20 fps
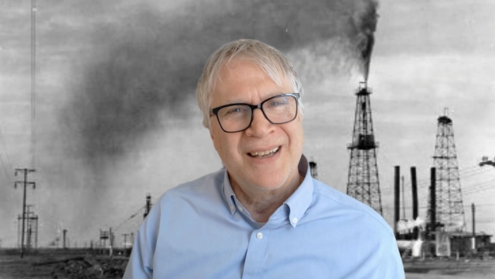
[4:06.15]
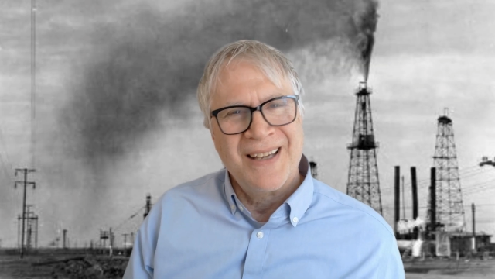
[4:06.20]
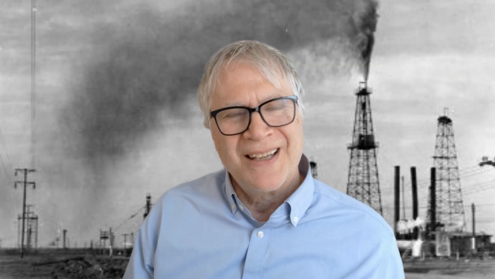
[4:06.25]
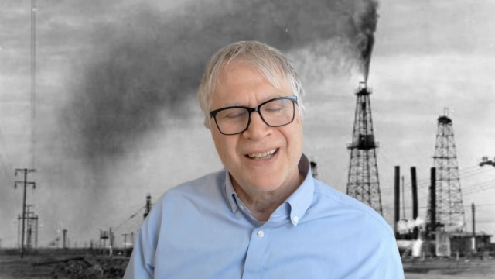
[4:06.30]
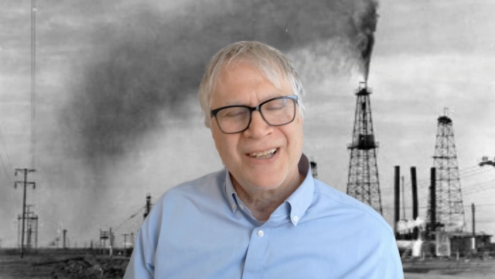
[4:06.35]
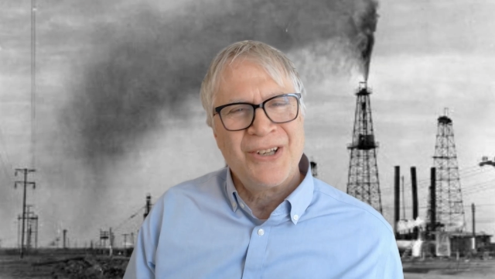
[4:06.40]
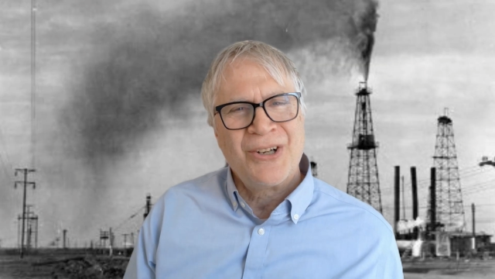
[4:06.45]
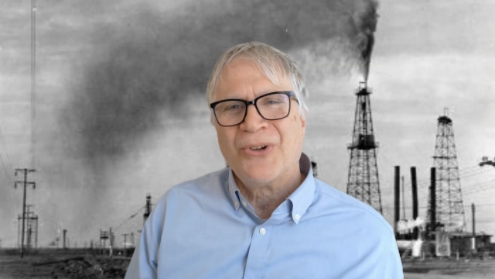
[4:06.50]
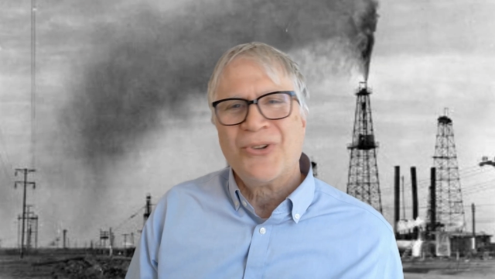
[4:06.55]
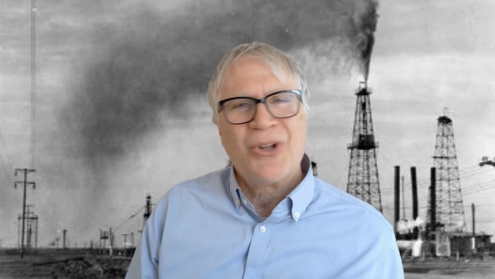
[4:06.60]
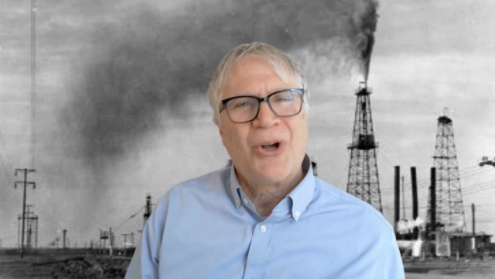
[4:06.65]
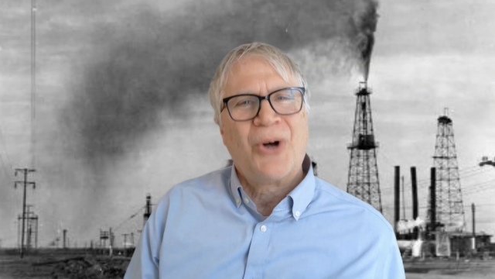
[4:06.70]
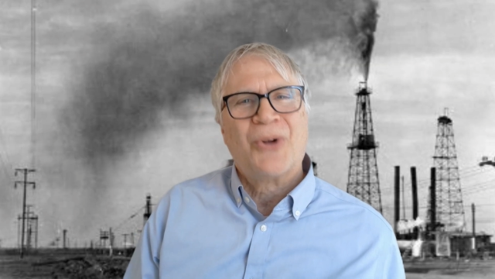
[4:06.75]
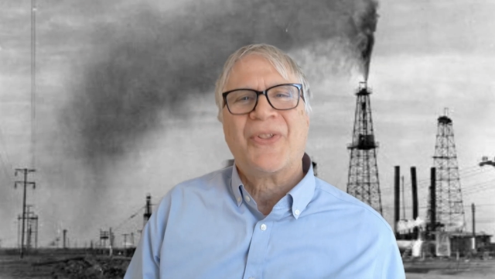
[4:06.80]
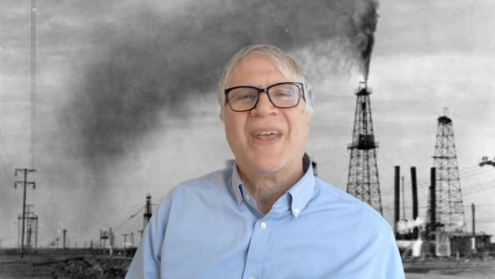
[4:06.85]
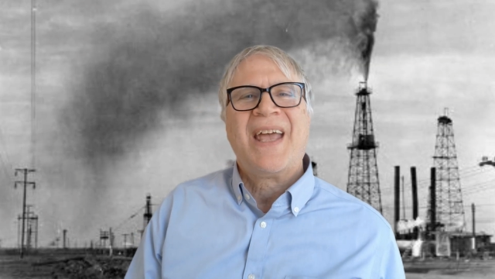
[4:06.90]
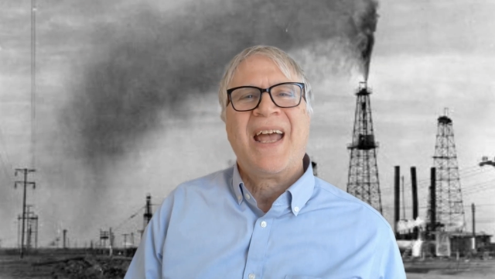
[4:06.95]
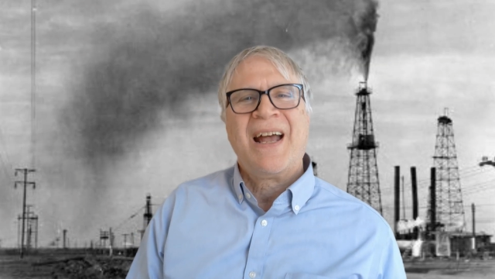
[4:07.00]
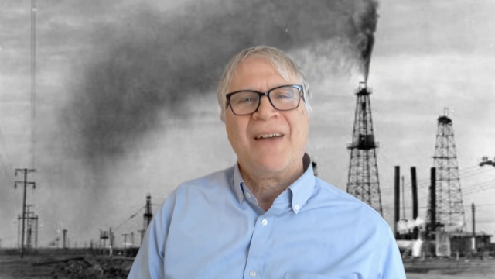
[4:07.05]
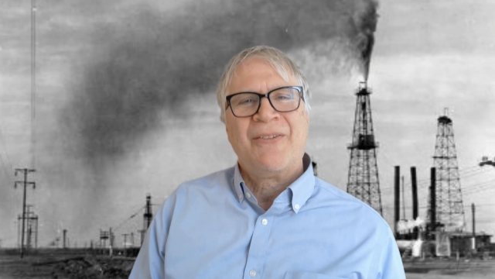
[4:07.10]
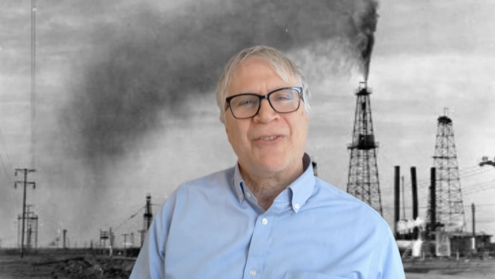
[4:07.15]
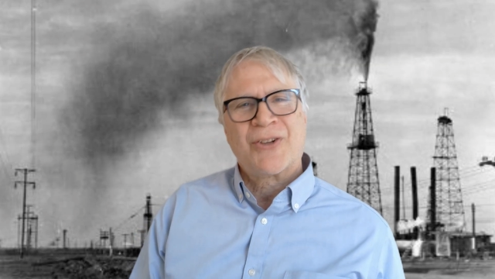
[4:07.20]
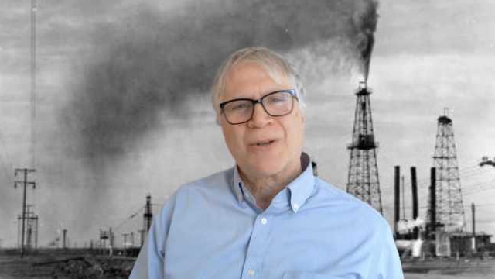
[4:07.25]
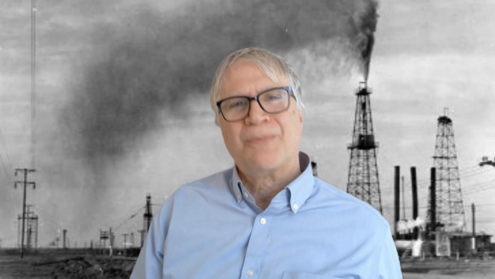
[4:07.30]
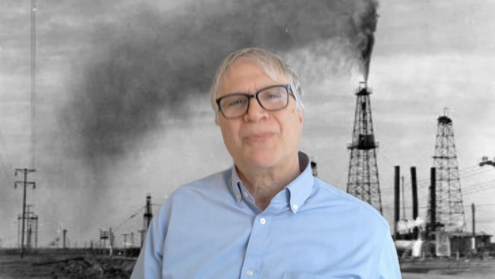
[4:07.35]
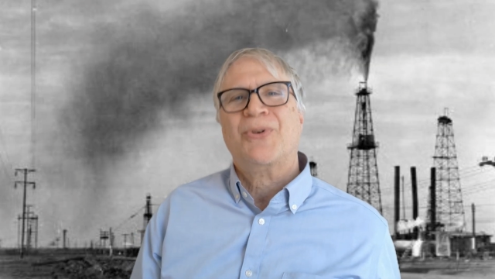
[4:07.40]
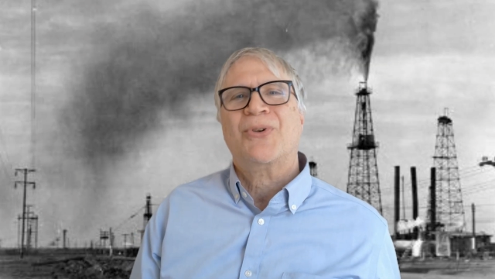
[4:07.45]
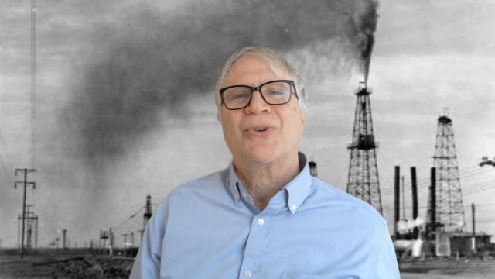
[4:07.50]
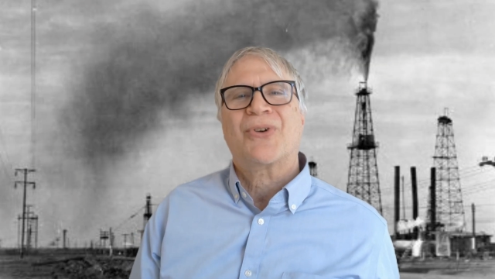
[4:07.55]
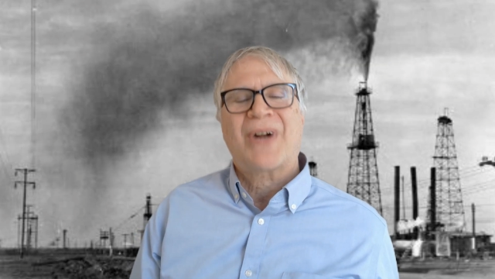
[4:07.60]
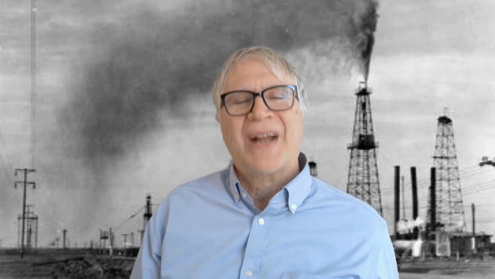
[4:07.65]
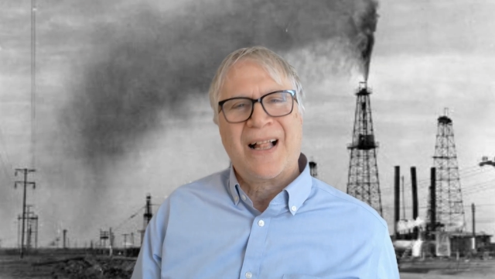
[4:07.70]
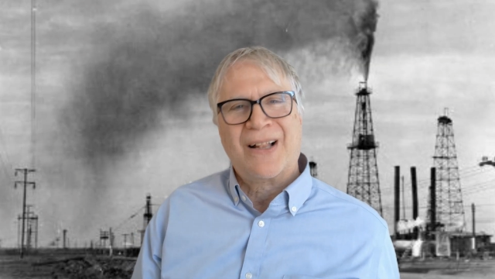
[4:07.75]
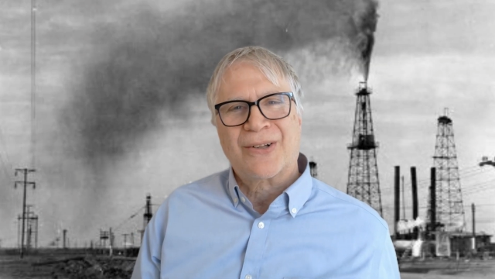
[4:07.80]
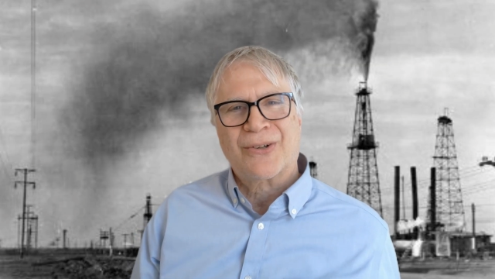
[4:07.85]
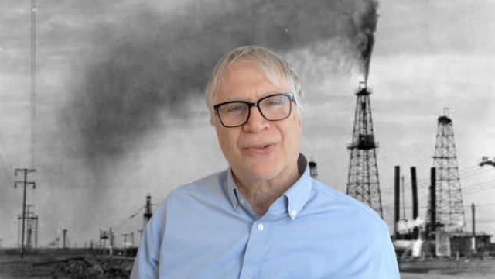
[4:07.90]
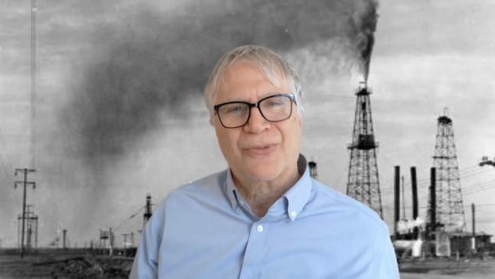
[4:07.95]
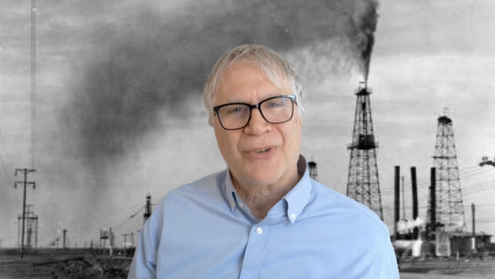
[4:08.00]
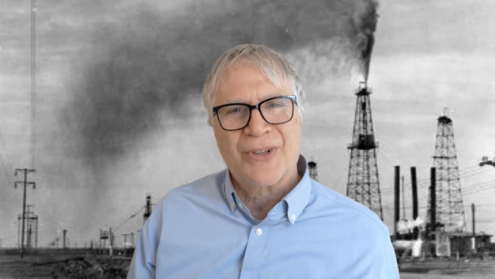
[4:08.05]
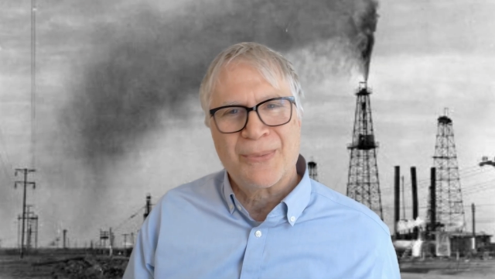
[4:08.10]
No, they have the computer
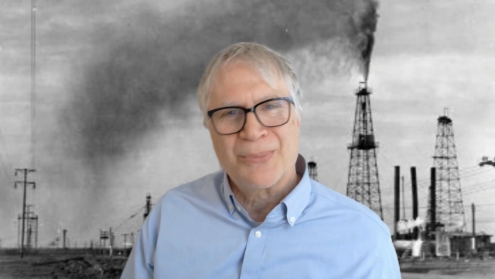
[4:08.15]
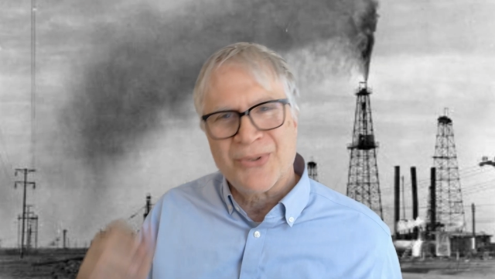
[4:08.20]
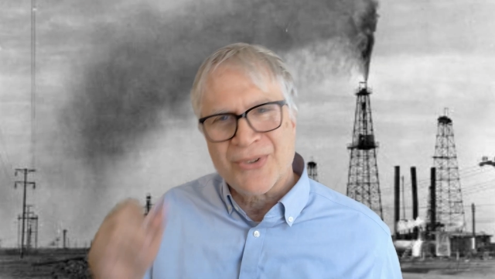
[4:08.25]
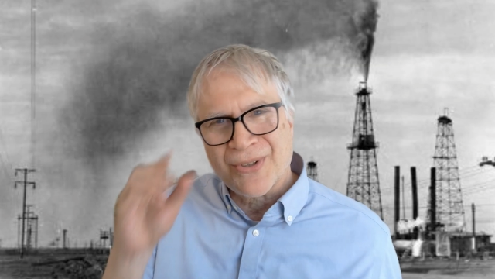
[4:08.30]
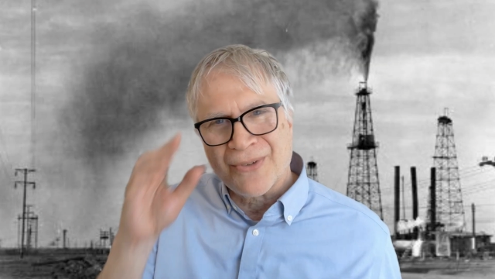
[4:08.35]
algorithms